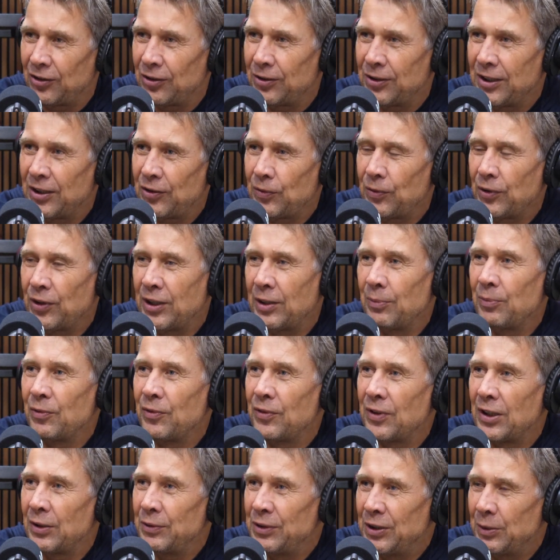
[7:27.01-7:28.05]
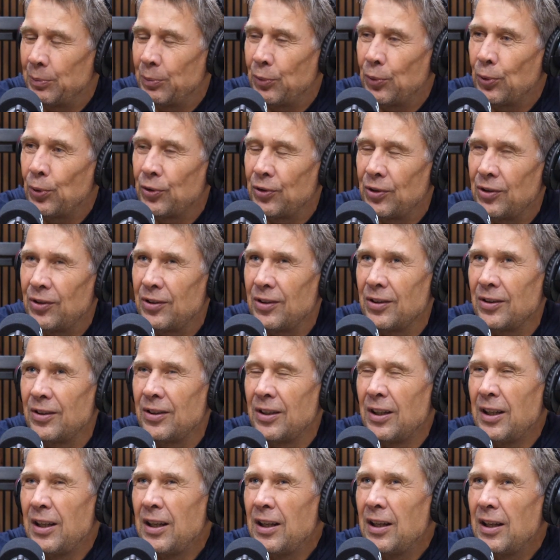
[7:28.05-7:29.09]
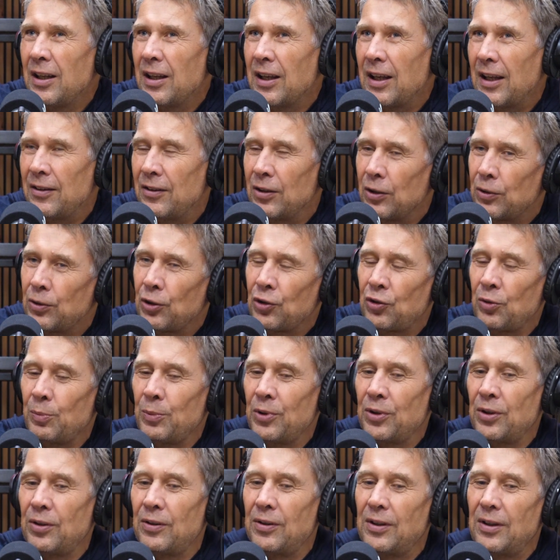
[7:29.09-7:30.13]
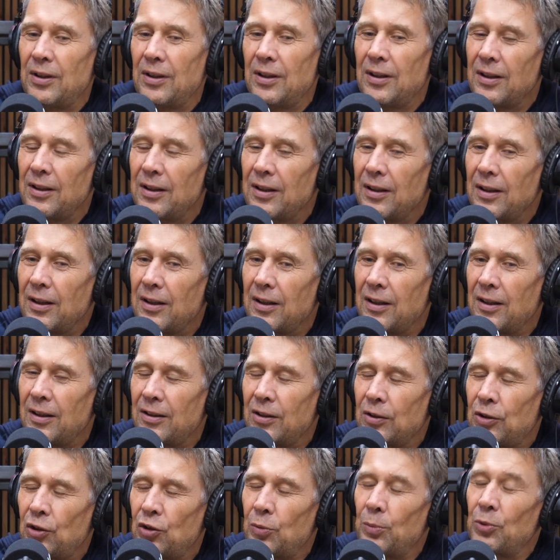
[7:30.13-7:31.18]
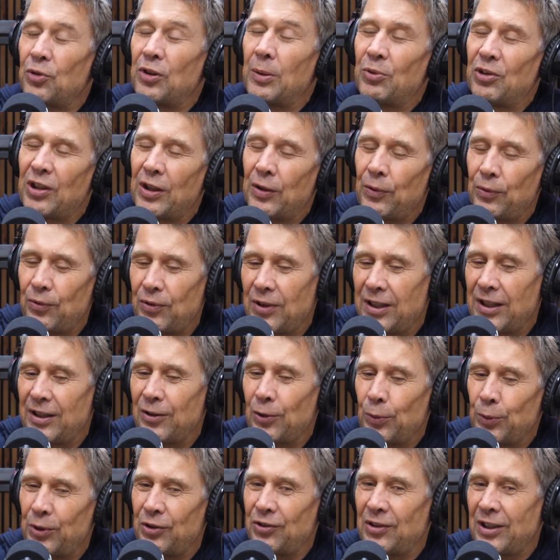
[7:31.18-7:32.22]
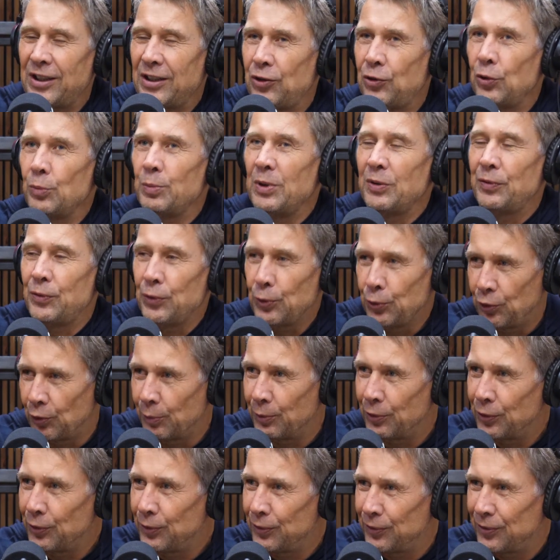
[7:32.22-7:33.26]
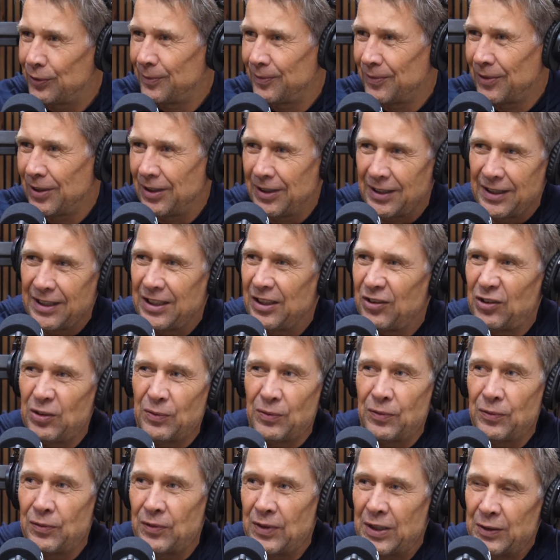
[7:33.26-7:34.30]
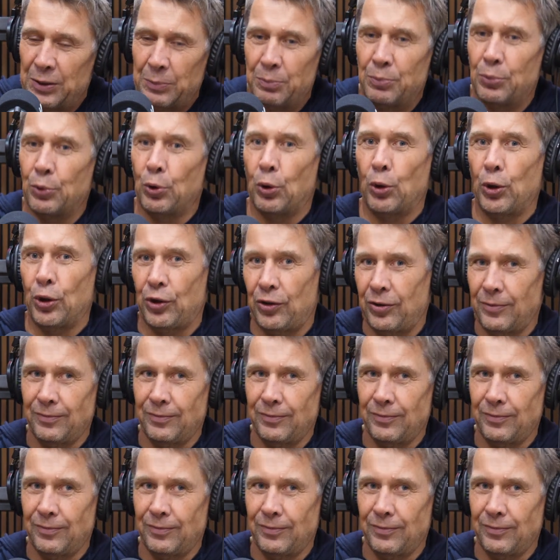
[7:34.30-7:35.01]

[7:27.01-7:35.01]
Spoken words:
That's for them very important. And the customers themselves, they always say it should be future-proof. And that's a very broad